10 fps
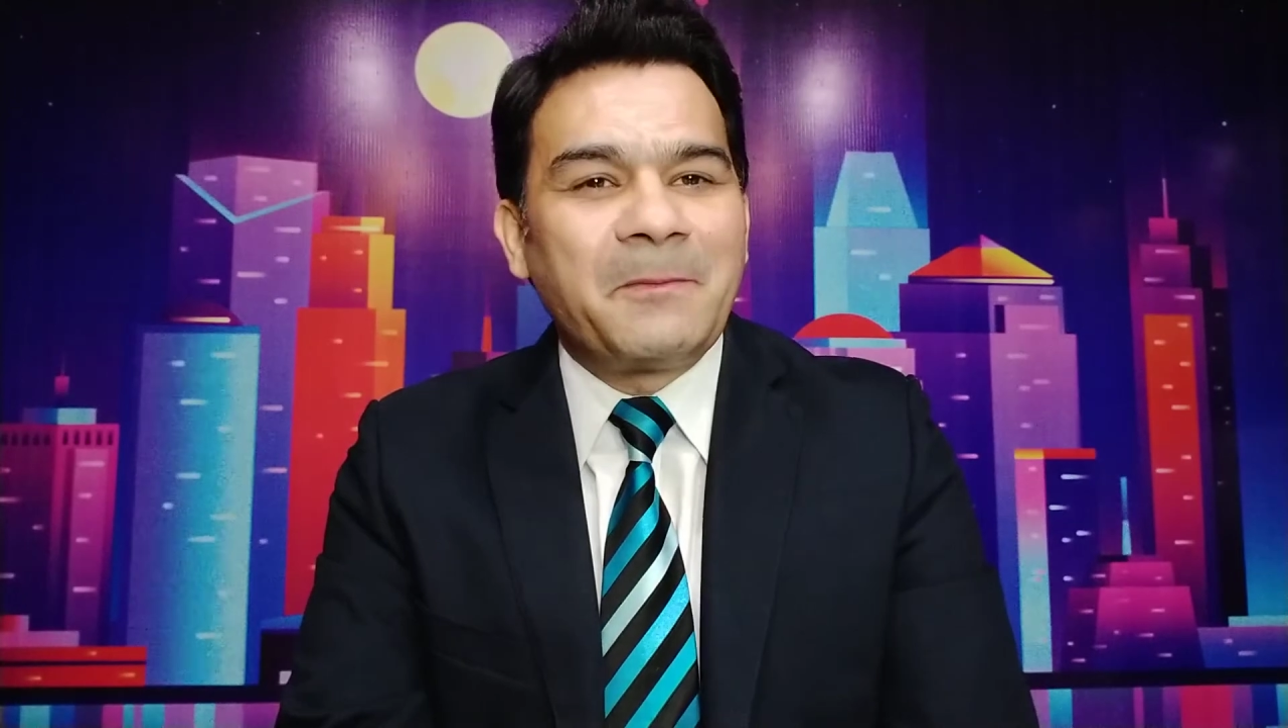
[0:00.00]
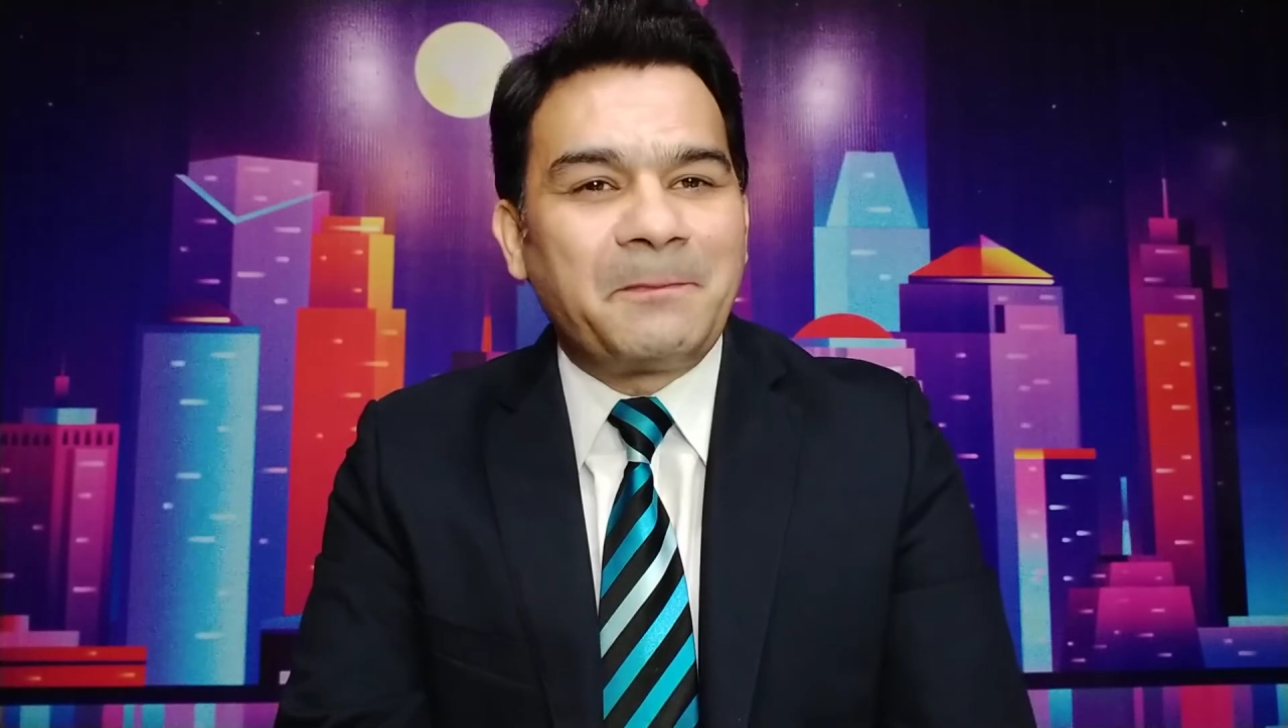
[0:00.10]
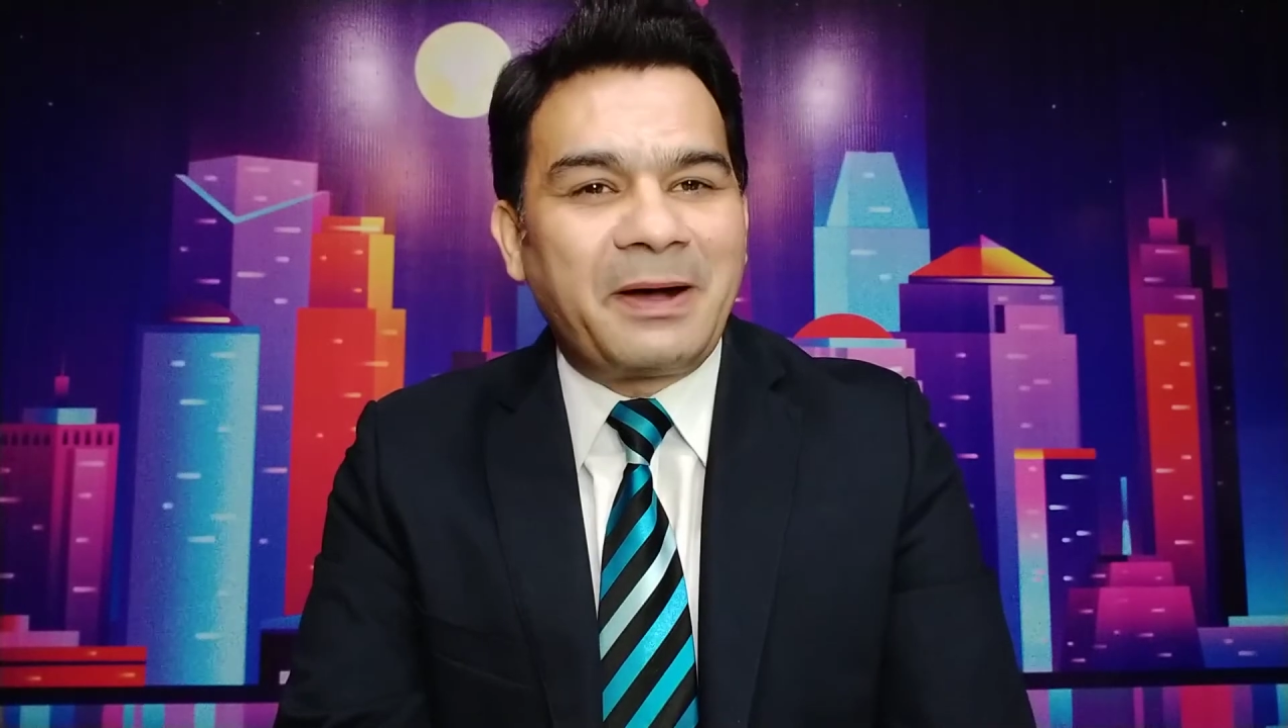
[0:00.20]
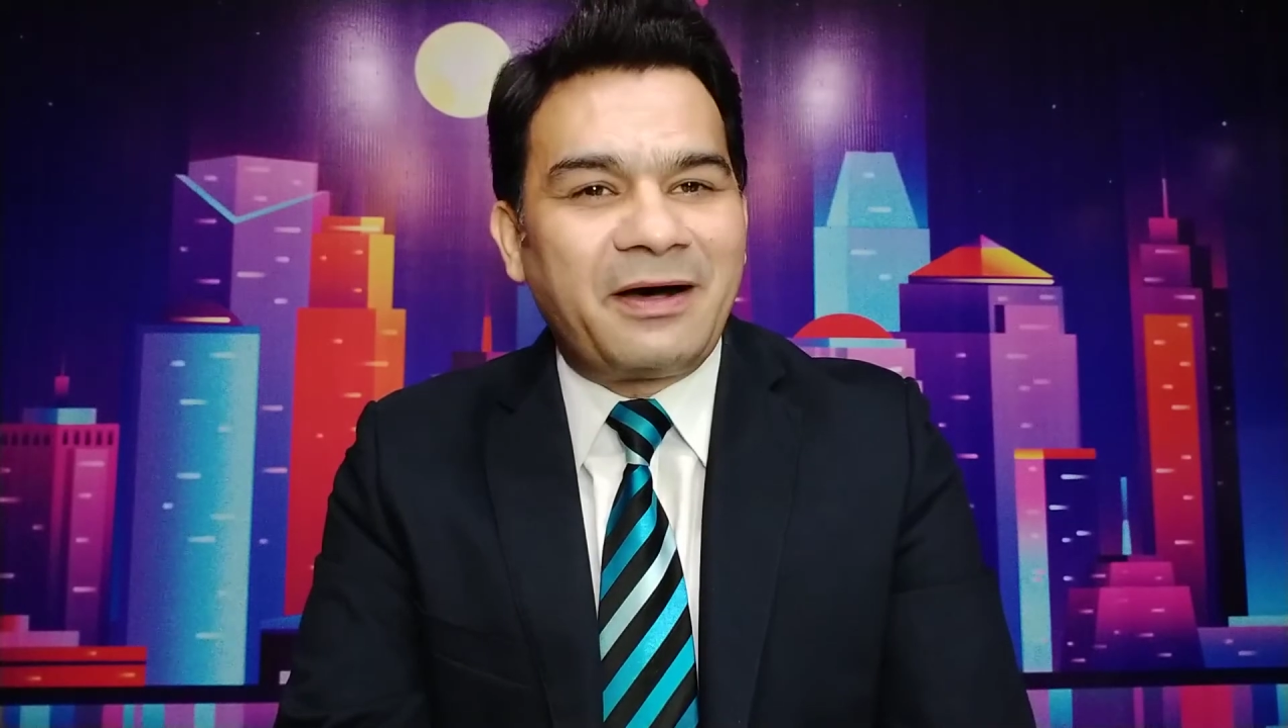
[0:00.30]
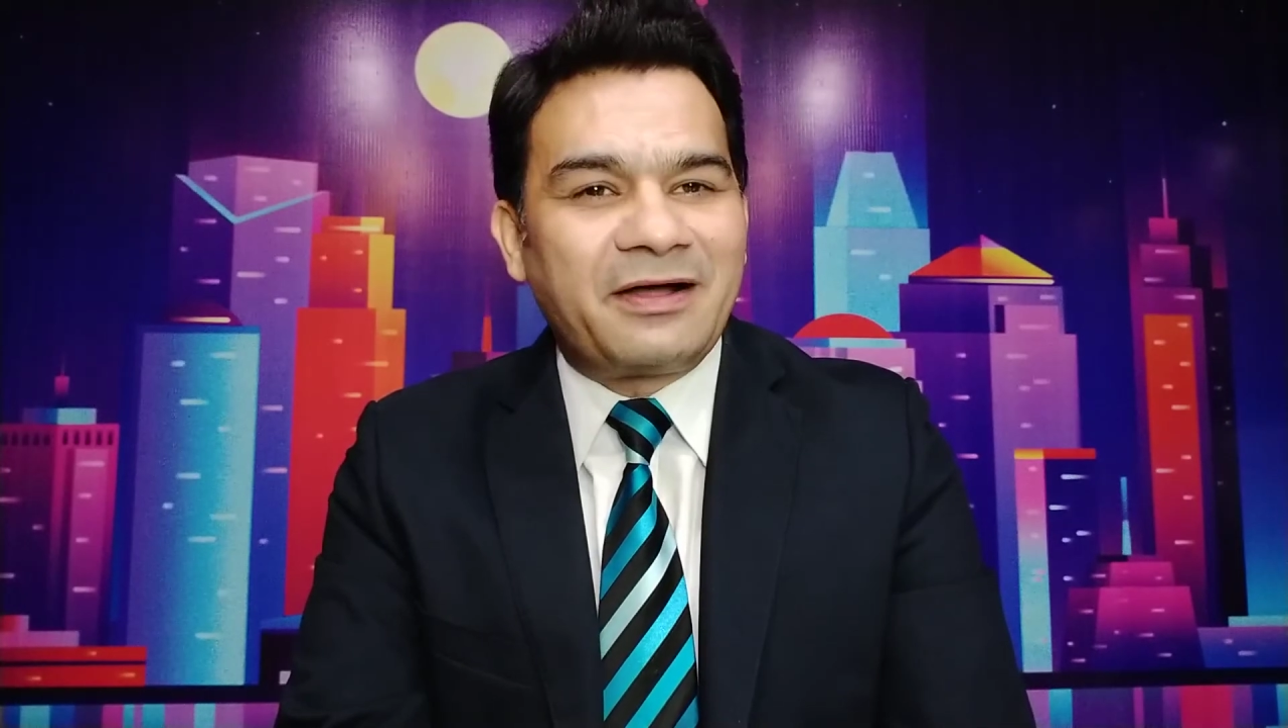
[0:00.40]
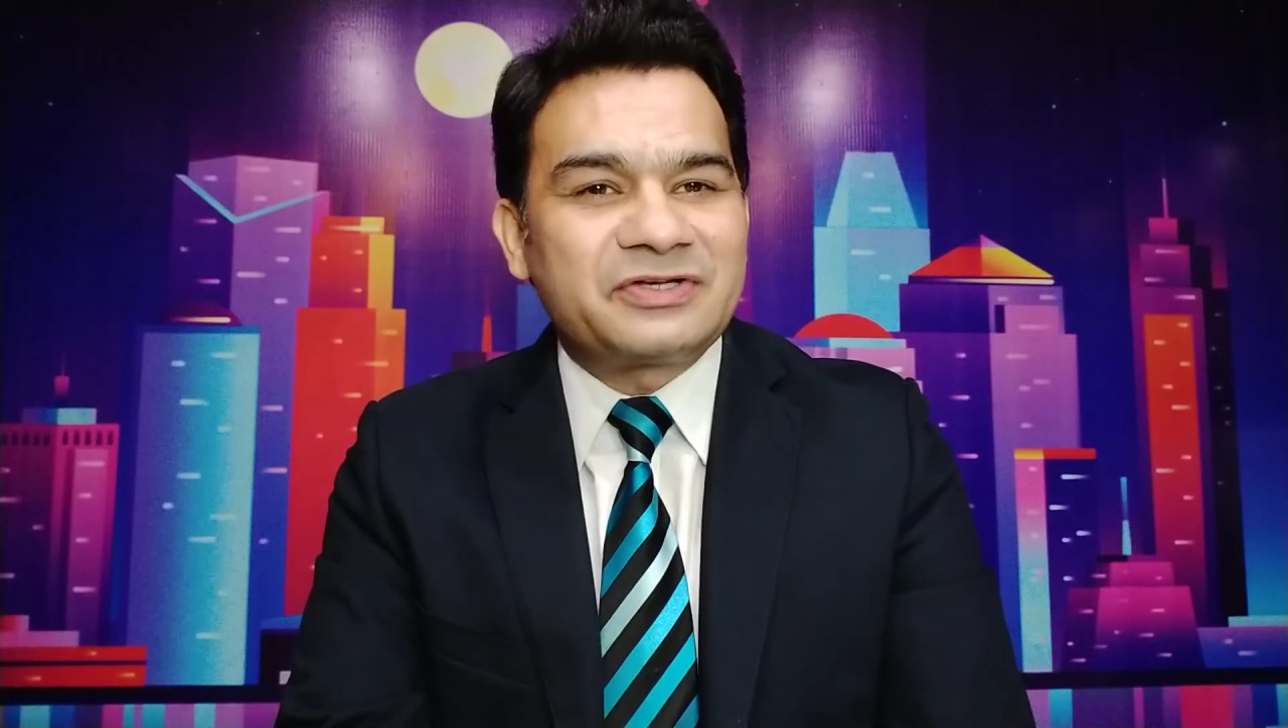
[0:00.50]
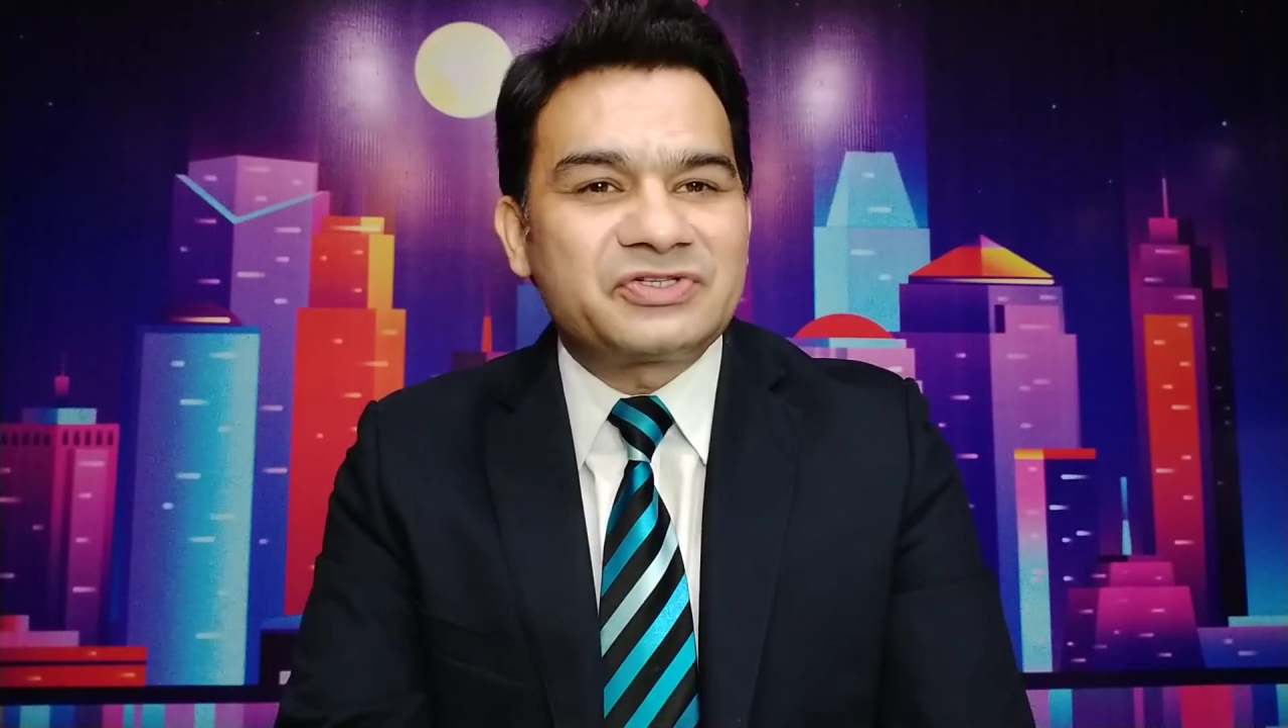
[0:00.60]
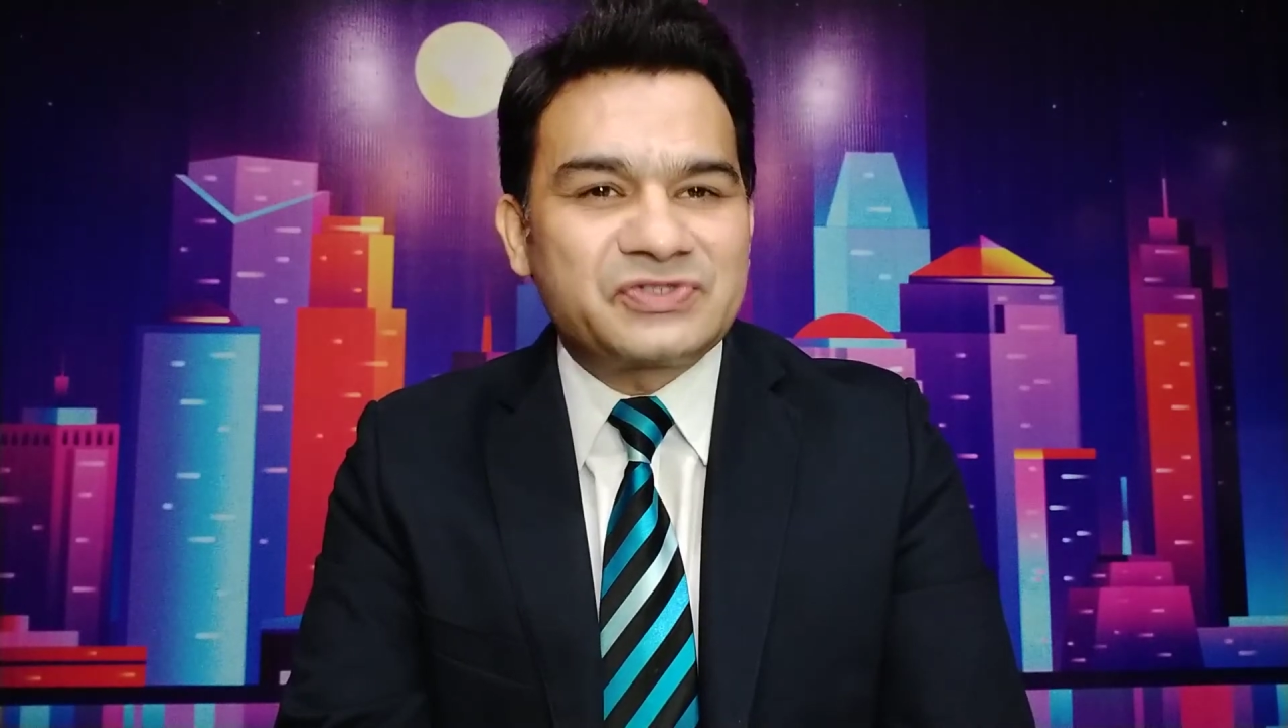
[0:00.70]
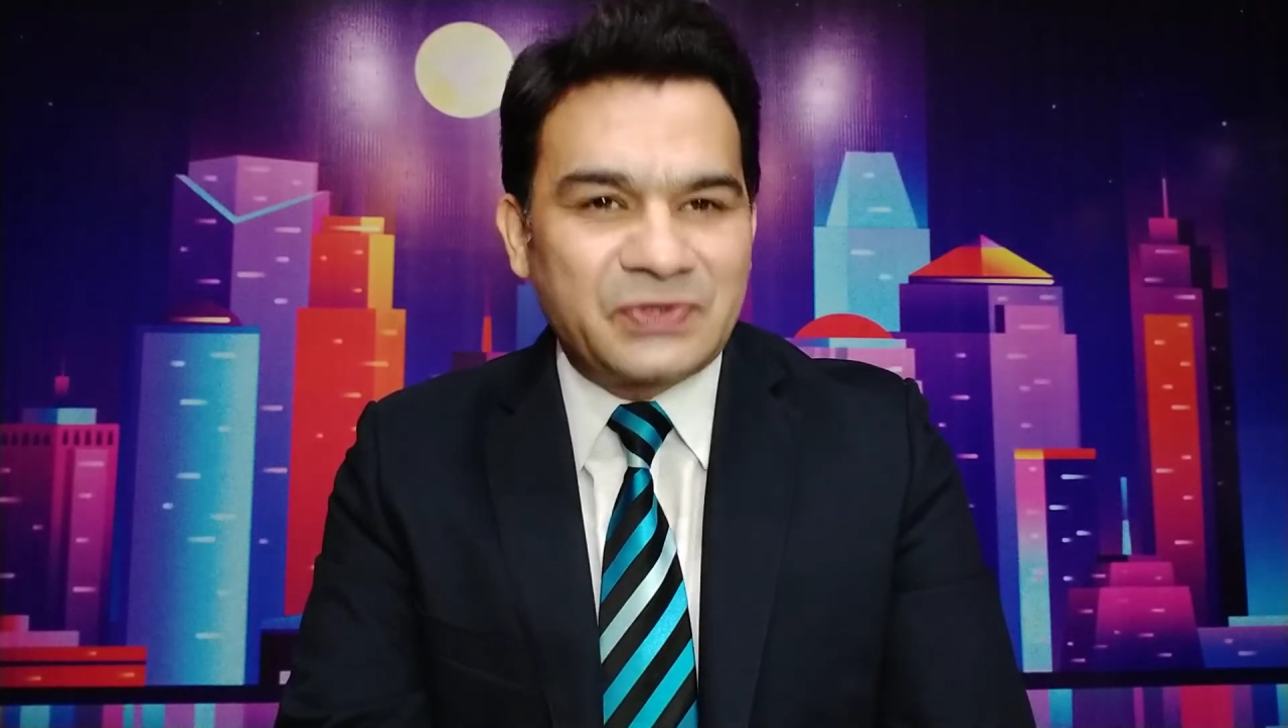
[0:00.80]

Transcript: part